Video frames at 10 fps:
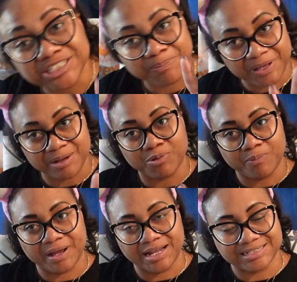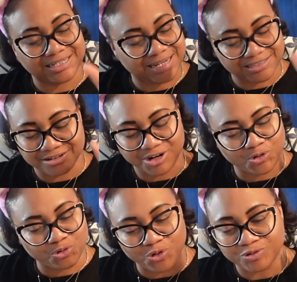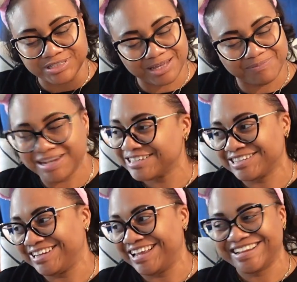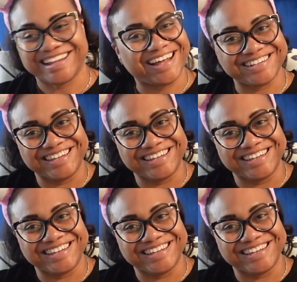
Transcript: she picking probiotics because that's a girl who don't take medicine like that.